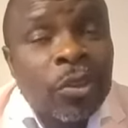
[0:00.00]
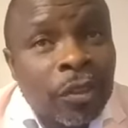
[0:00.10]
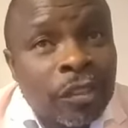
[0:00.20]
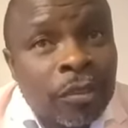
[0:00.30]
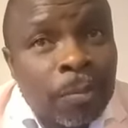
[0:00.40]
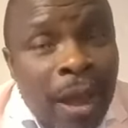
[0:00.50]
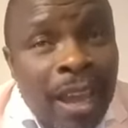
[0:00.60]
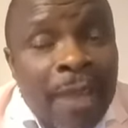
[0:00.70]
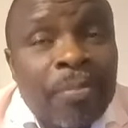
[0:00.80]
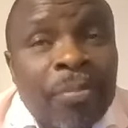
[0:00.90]
to
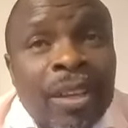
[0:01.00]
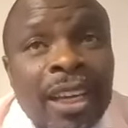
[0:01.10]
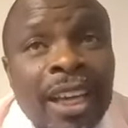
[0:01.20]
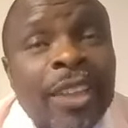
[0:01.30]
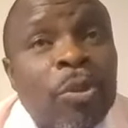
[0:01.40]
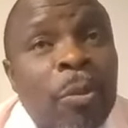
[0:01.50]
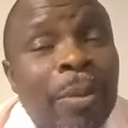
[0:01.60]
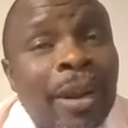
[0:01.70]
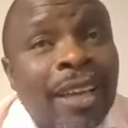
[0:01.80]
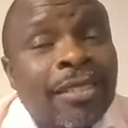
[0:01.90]
inspire, and to
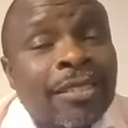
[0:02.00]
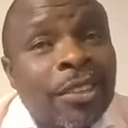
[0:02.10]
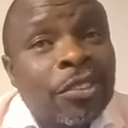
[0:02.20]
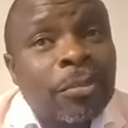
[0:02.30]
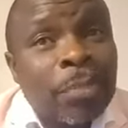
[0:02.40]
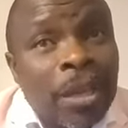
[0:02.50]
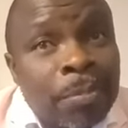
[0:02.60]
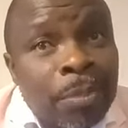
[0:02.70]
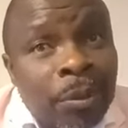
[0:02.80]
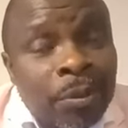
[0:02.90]
bless his
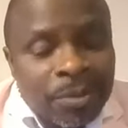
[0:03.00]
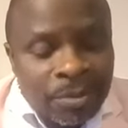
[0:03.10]
people.